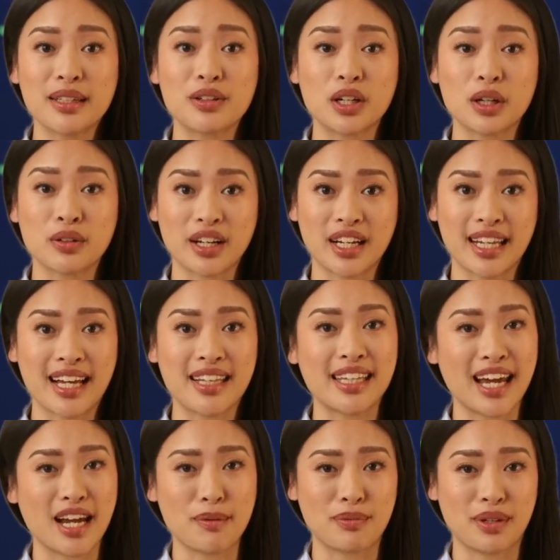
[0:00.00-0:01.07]
Don't connect
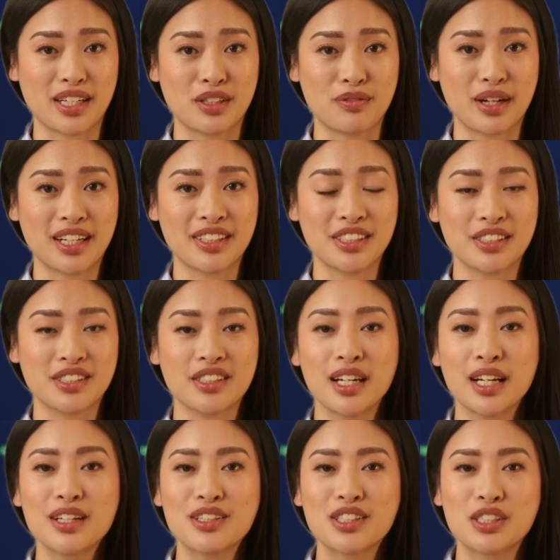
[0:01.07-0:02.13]
AirPlay devices to
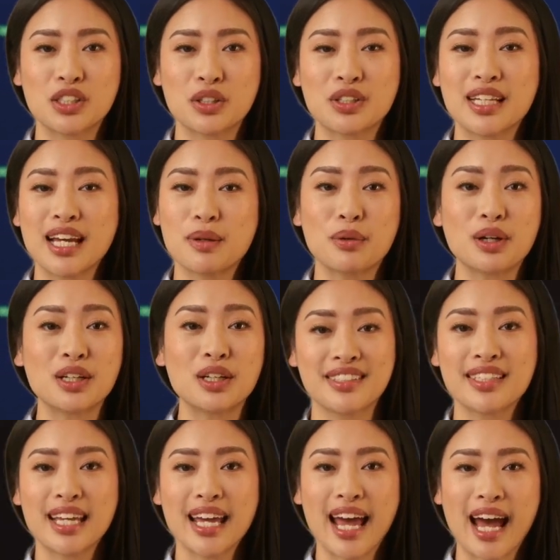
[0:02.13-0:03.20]
unsecured networks,